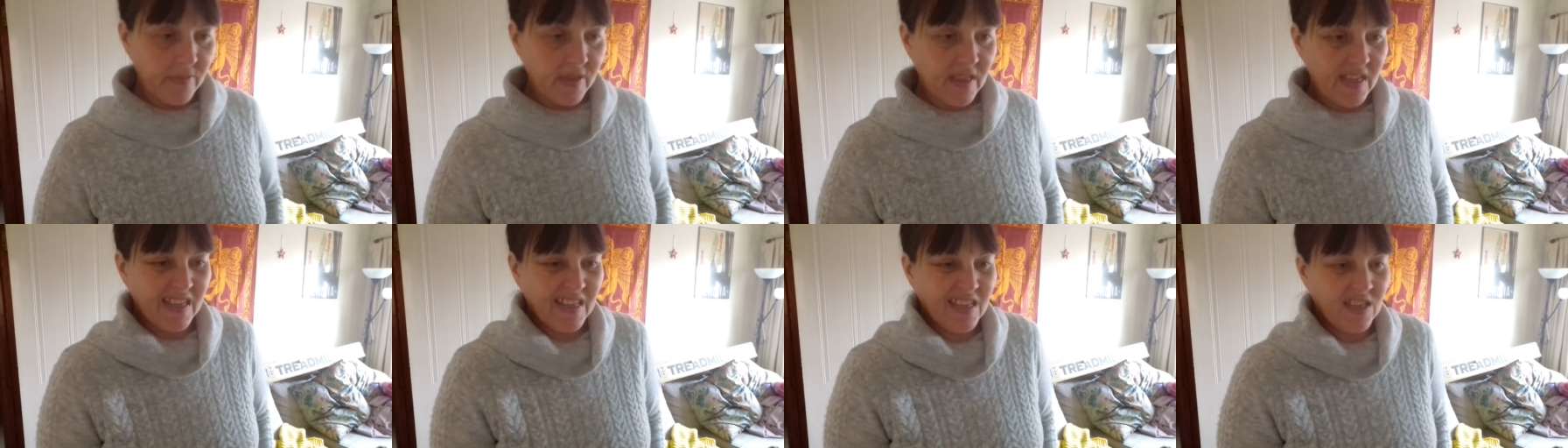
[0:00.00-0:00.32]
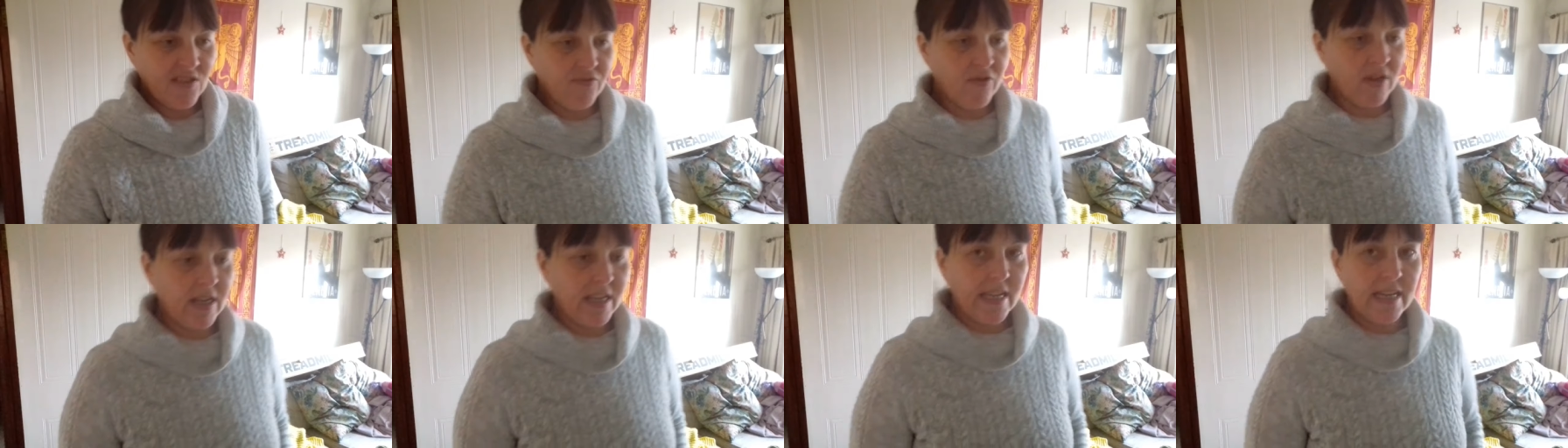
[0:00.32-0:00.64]
This
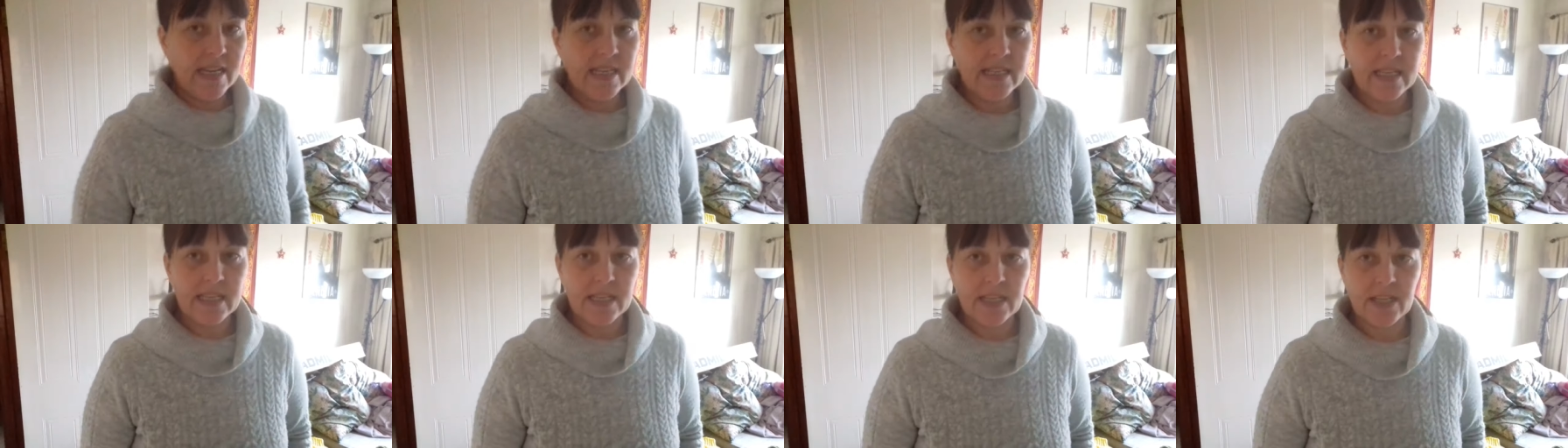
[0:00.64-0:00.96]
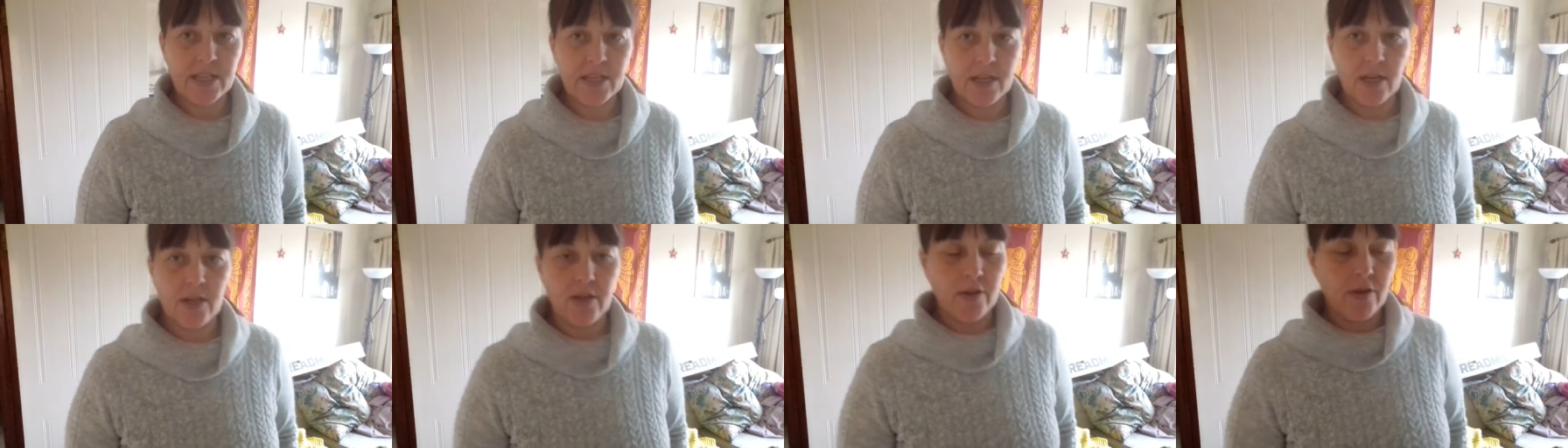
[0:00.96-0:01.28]
is really easy
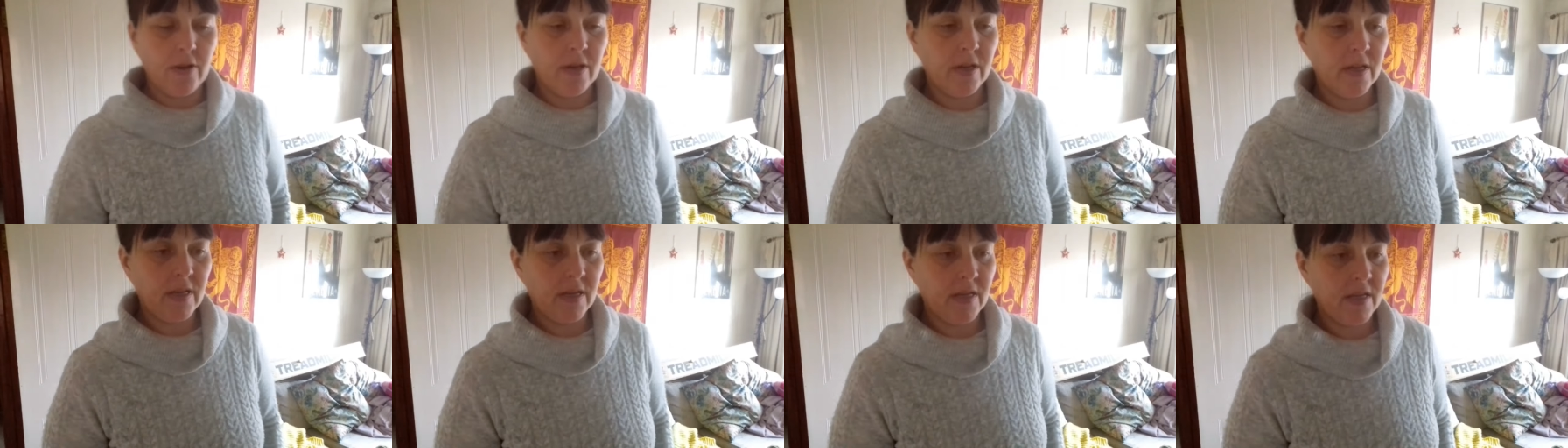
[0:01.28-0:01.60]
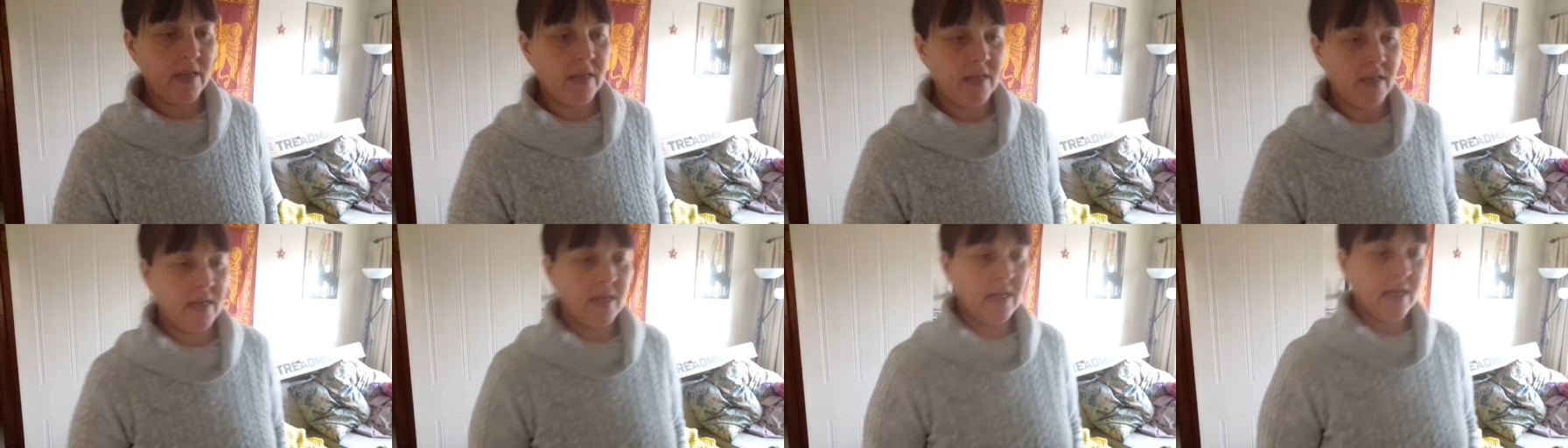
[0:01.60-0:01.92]
to do.
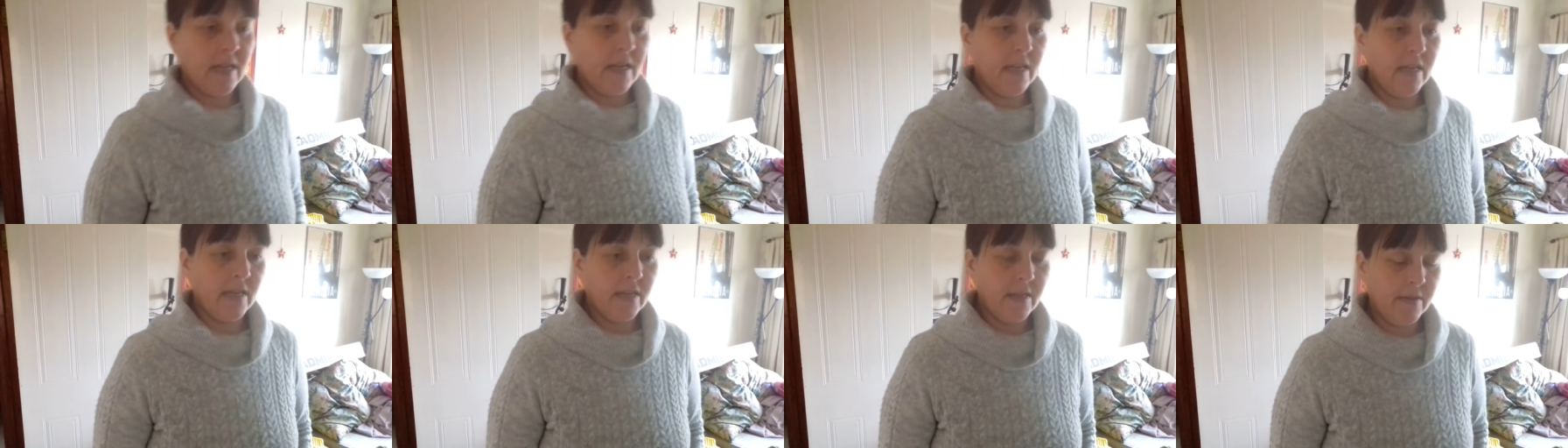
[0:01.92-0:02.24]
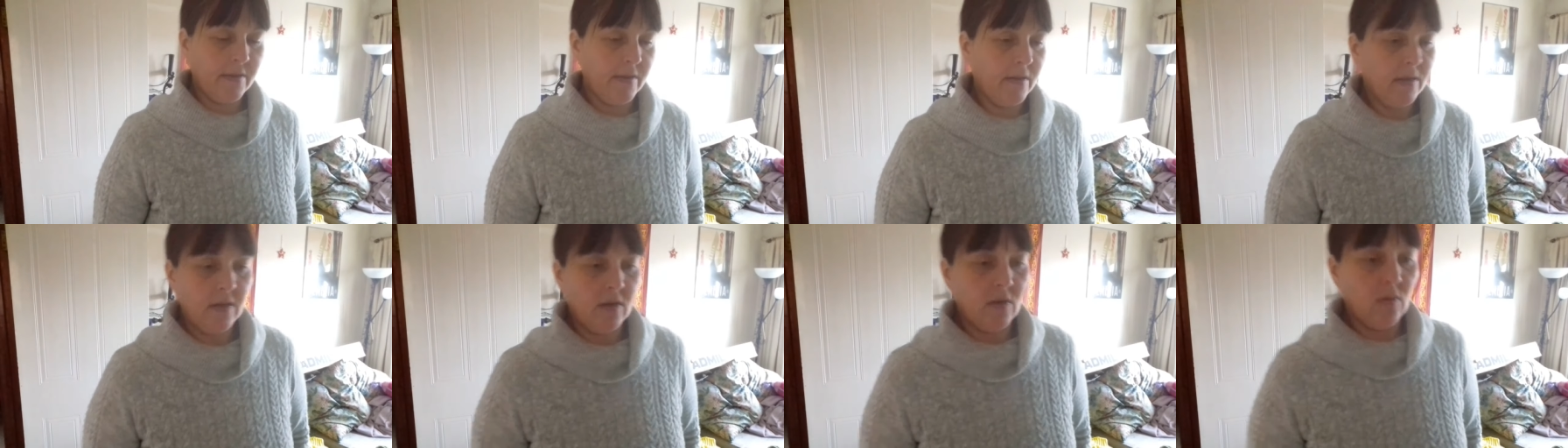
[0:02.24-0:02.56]

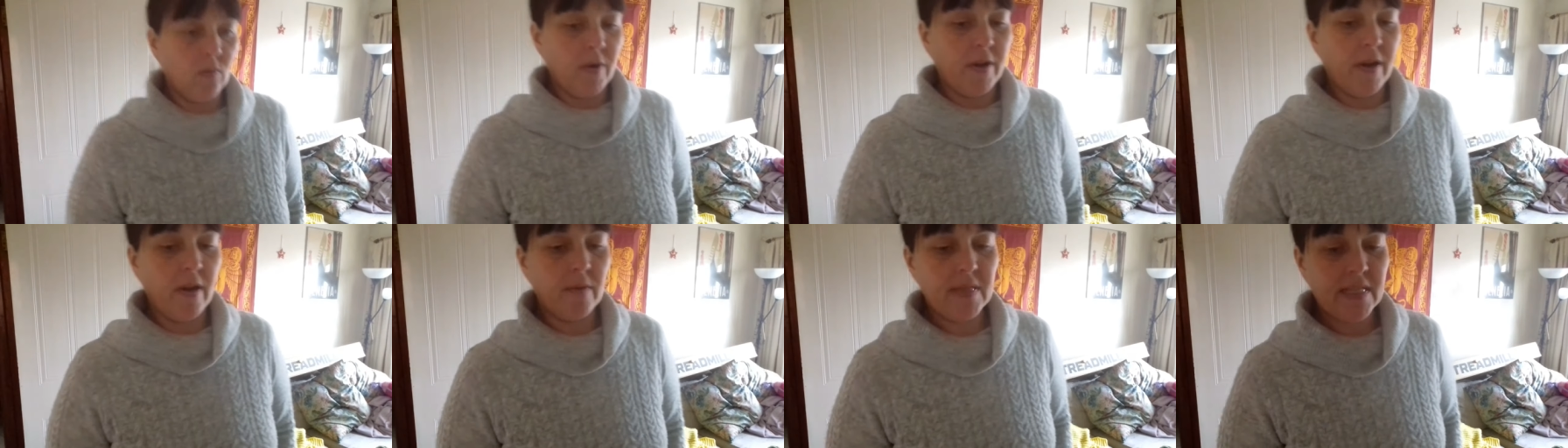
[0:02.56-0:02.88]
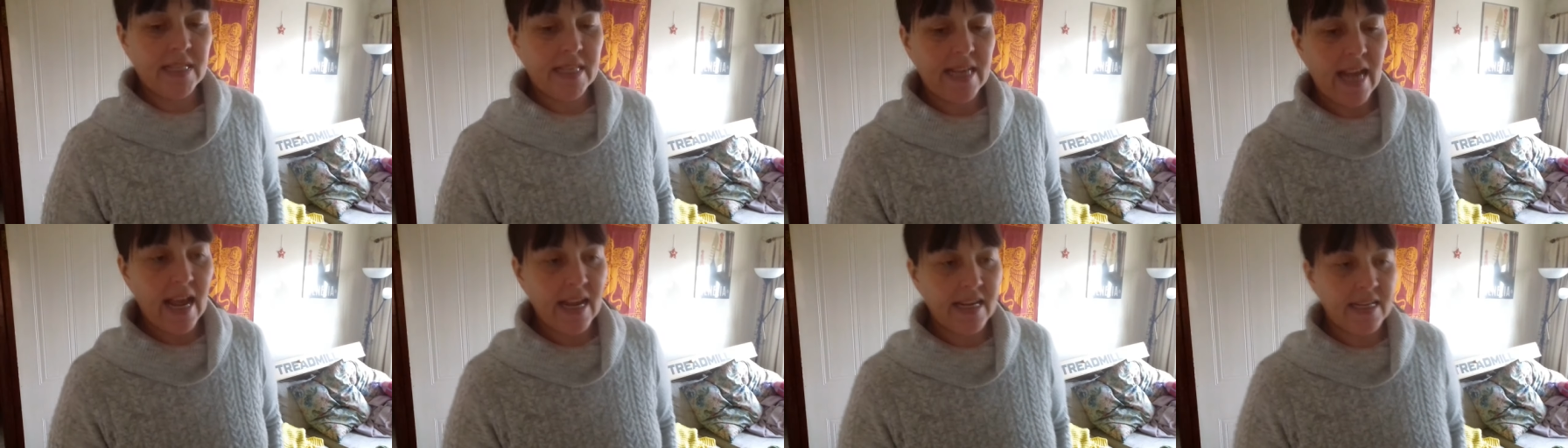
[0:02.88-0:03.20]
When I'm
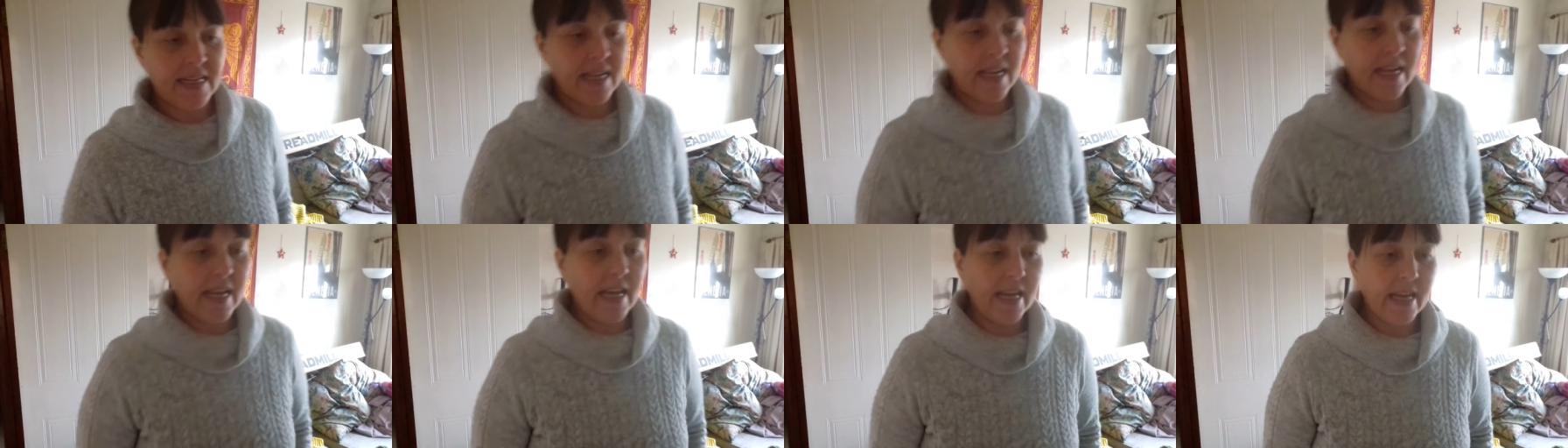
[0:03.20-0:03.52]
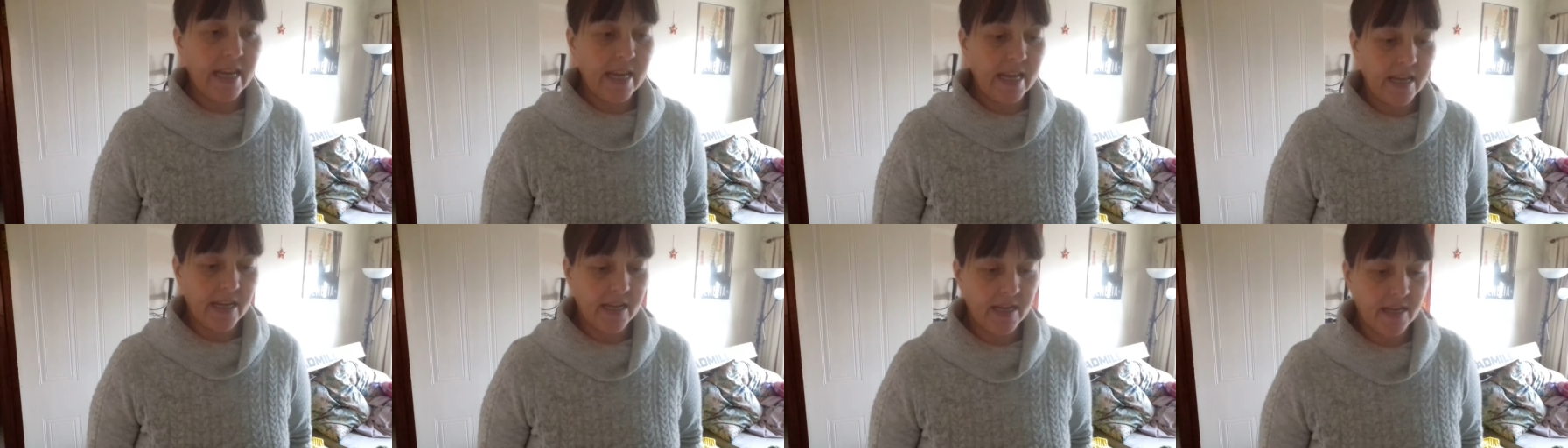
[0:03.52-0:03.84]
standing
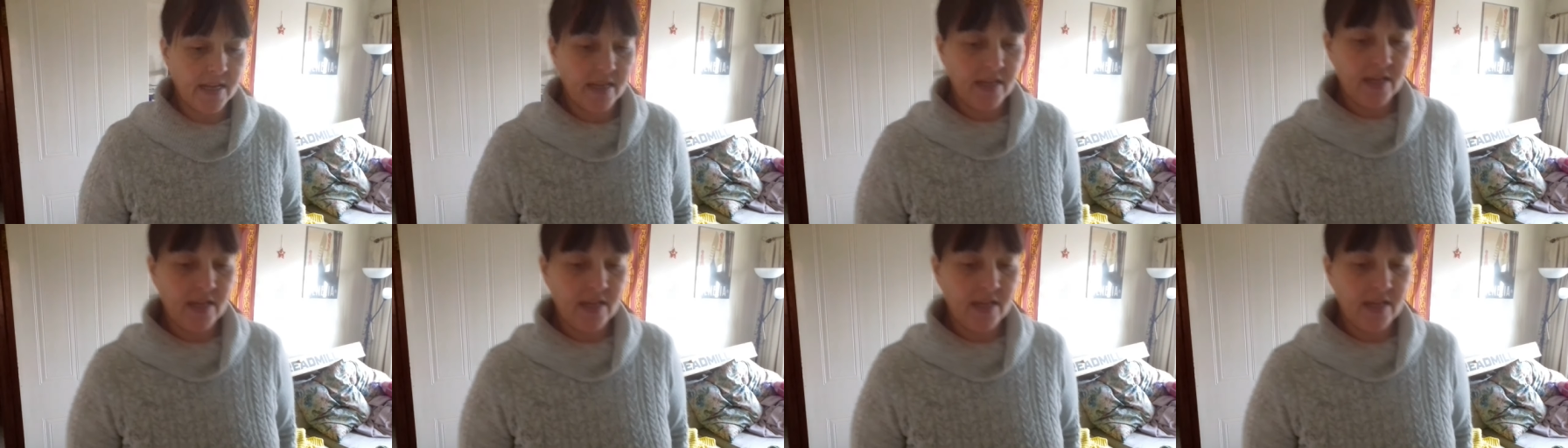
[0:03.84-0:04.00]
here,